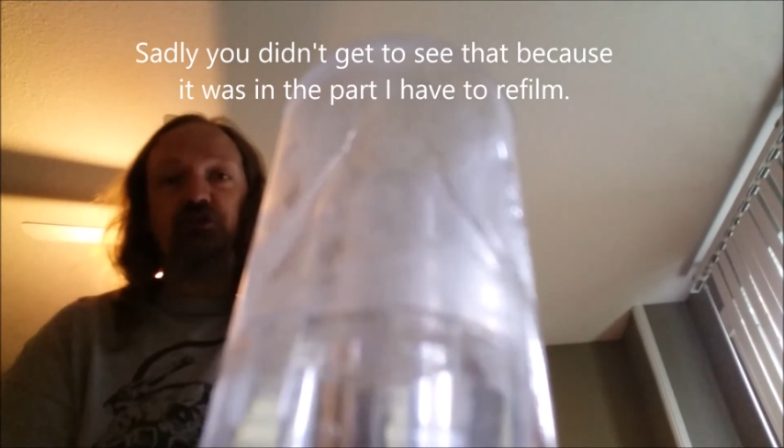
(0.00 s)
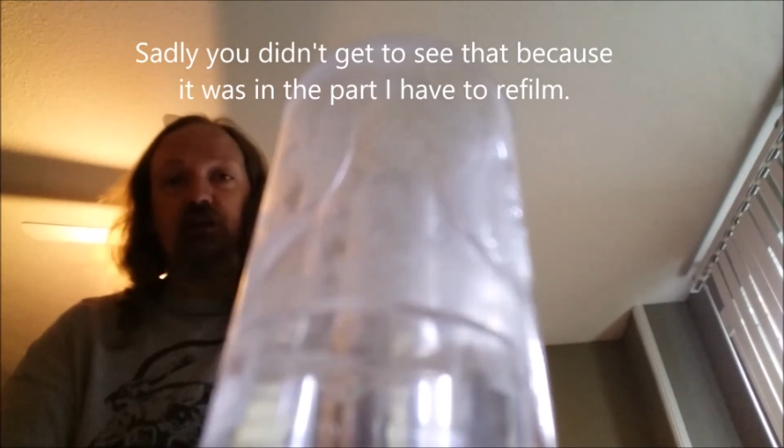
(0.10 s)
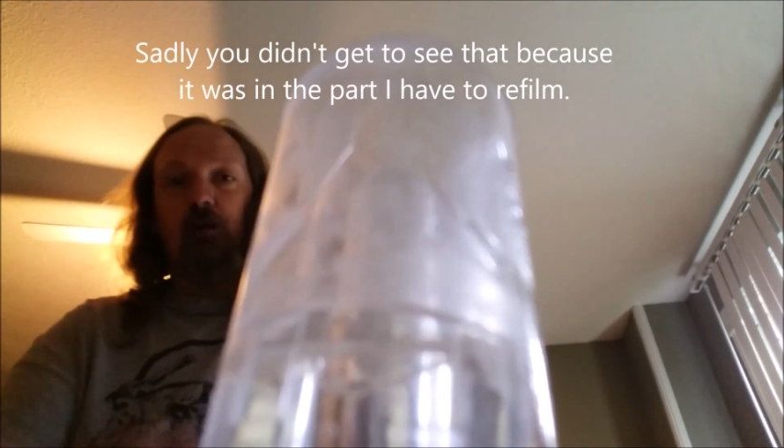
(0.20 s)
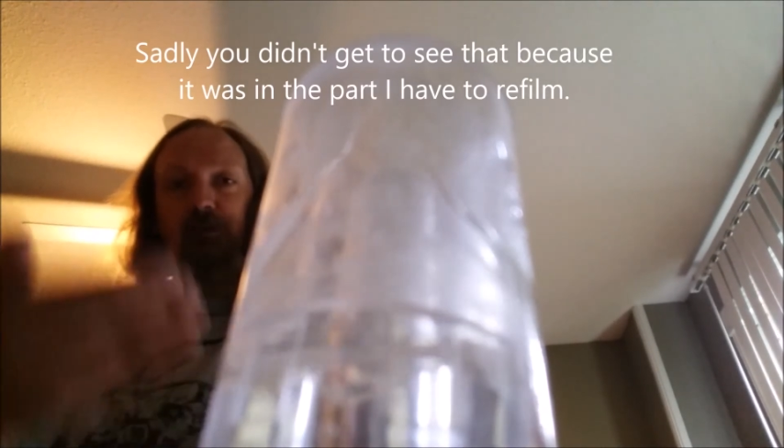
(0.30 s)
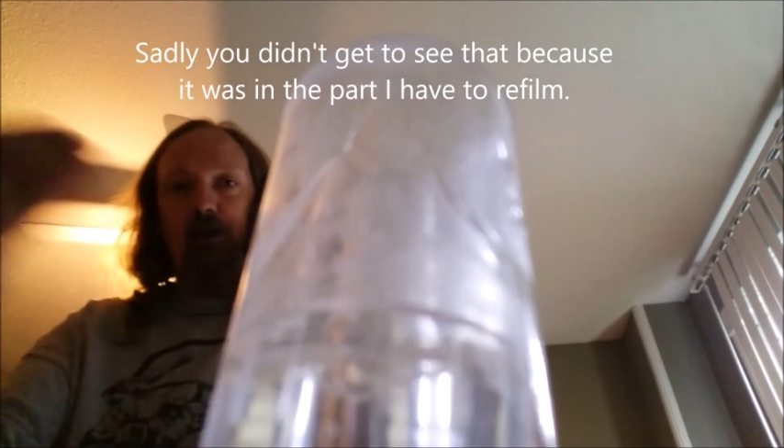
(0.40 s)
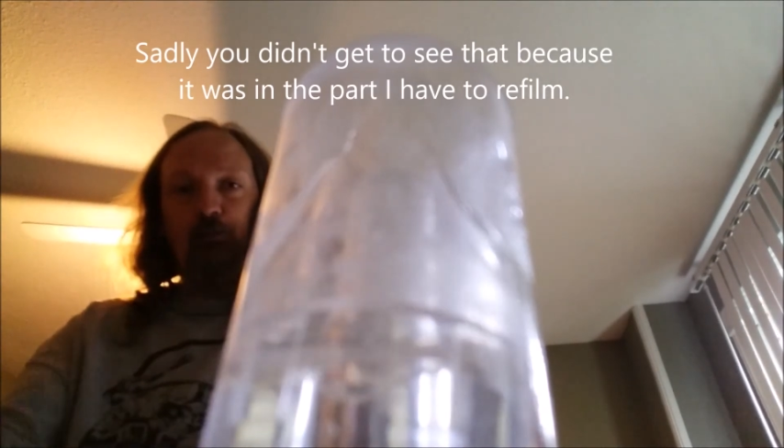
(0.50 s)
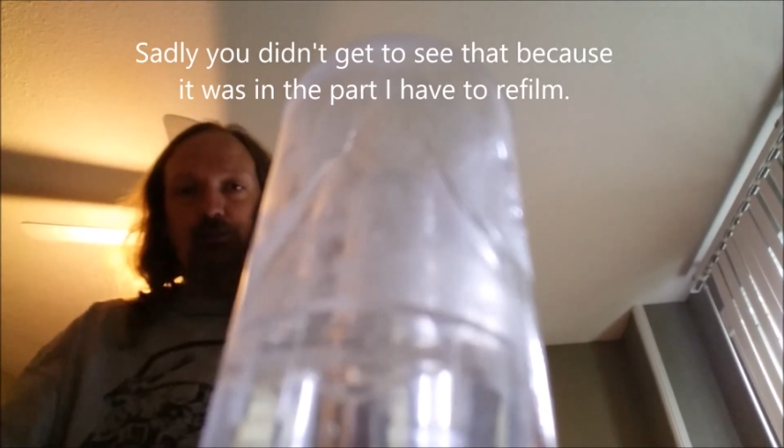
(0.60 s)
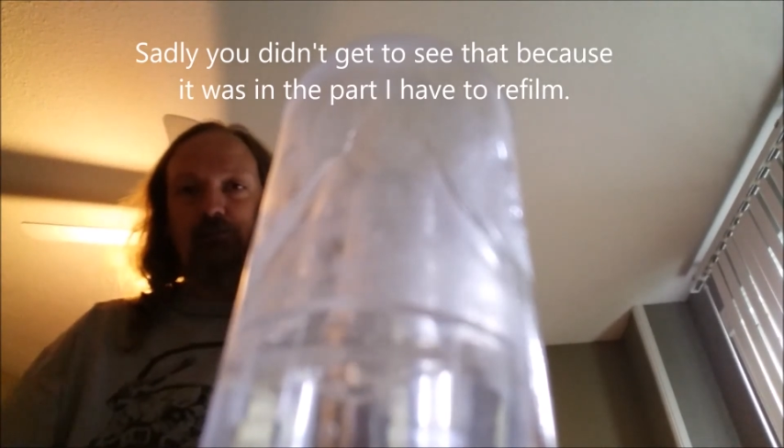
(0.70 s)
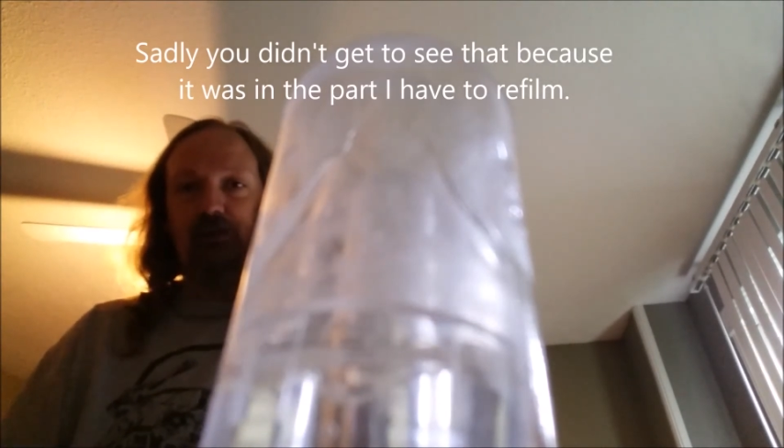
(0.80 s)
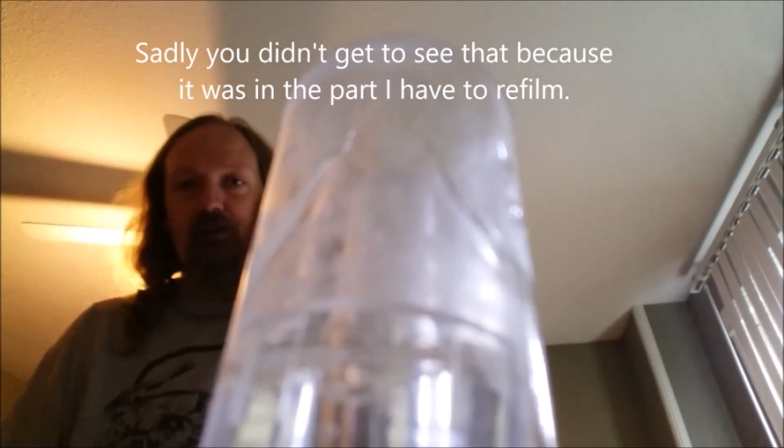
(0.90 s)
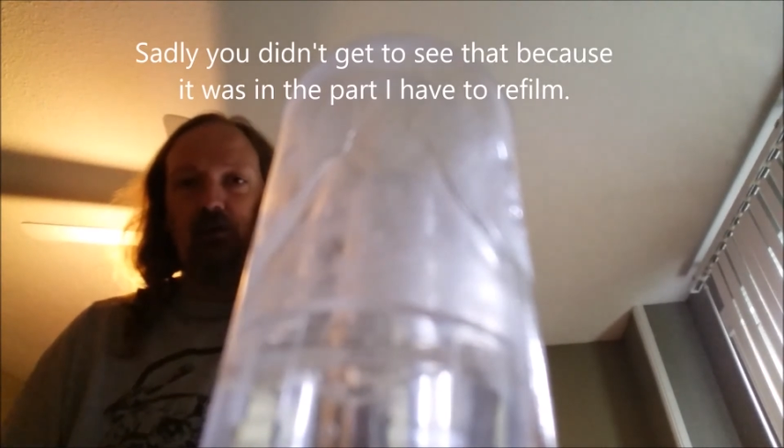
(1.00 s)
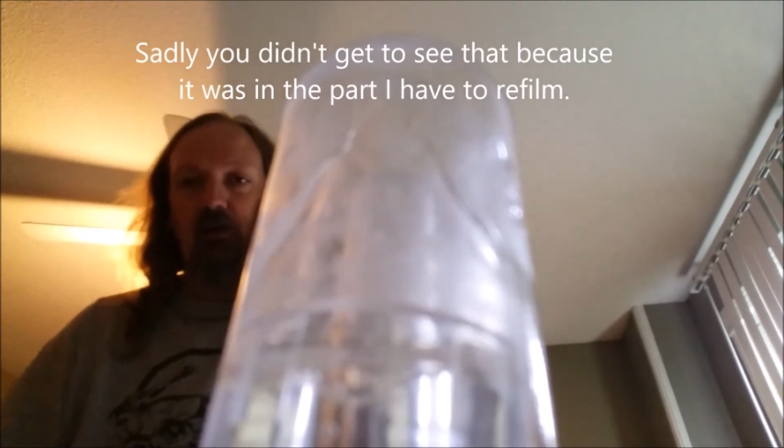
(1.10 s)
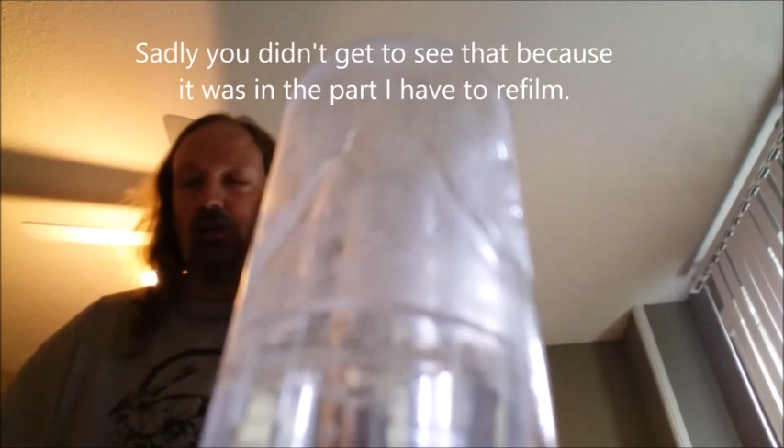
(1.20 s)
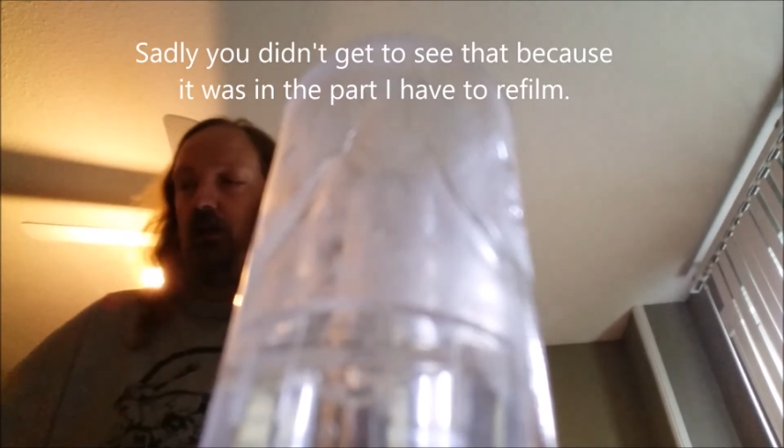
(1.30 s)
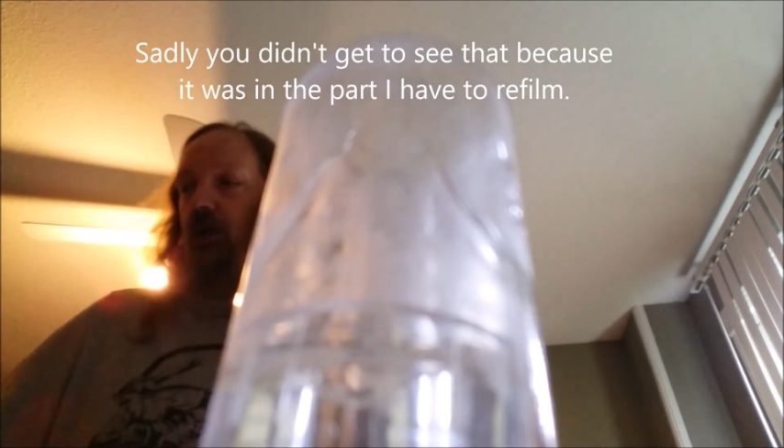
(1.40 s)
it up out of the
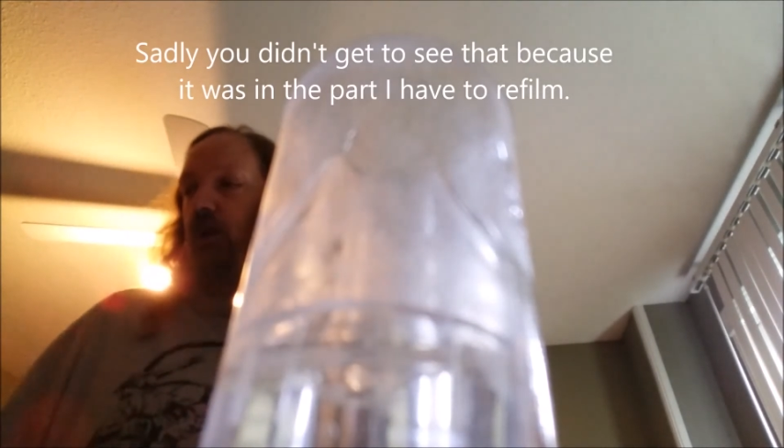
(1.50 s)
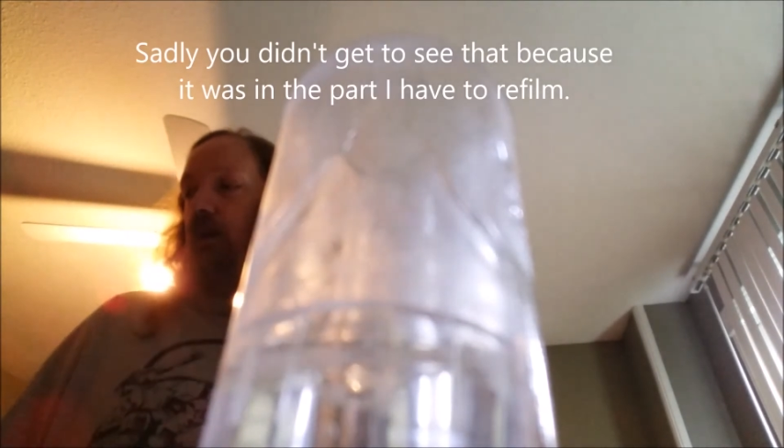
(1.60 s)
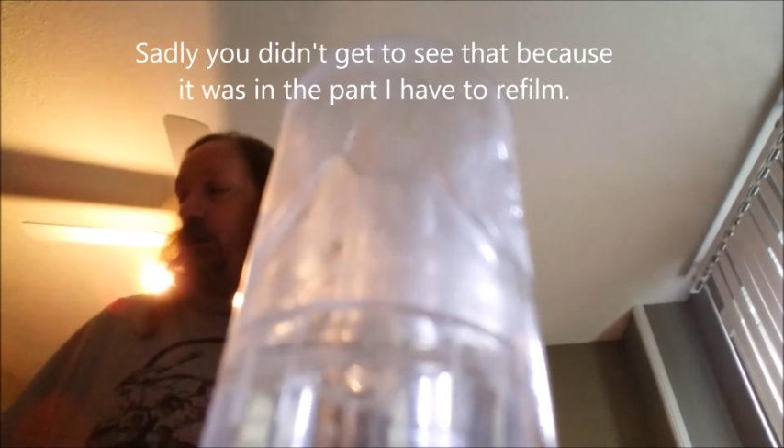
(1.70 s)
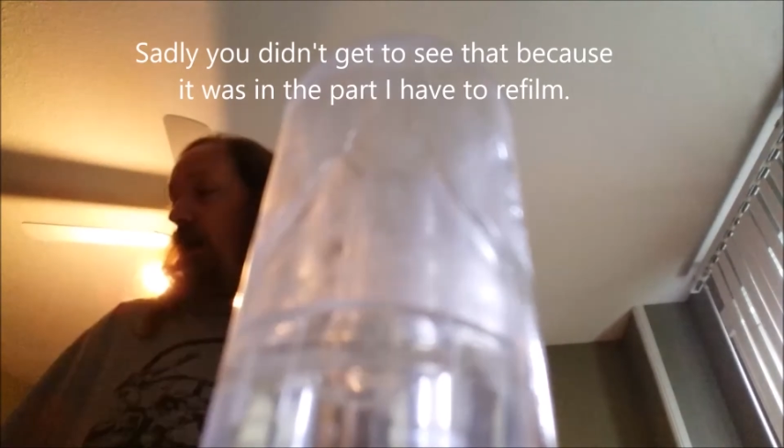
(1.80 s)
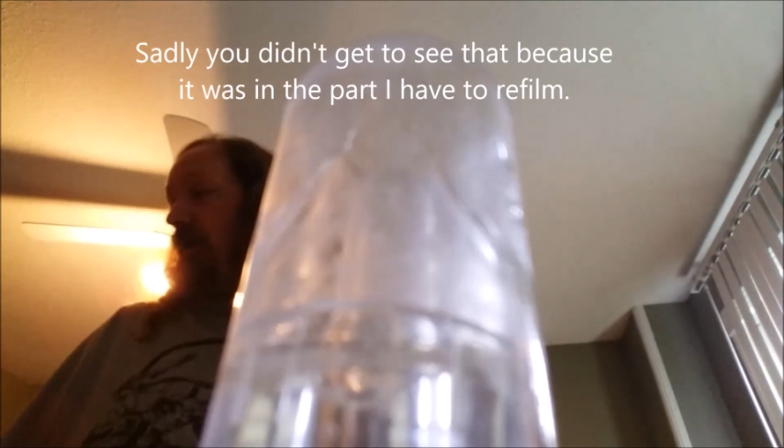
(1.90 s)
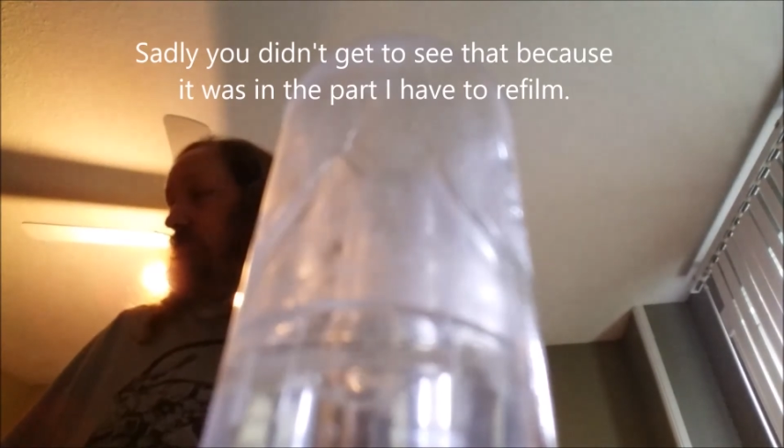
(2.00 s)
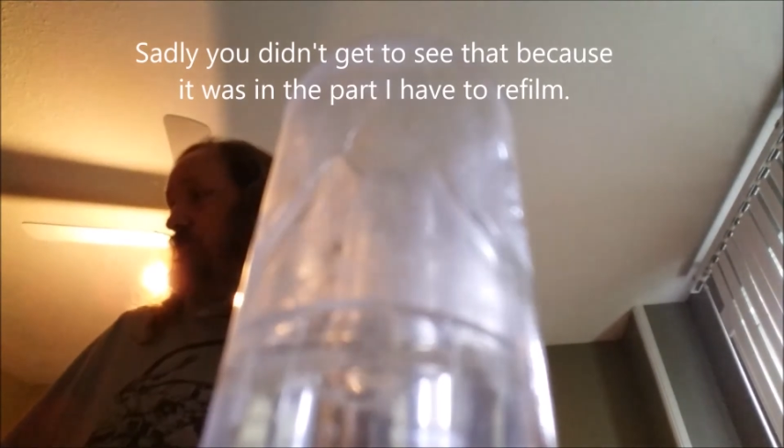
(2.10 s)
airlock. I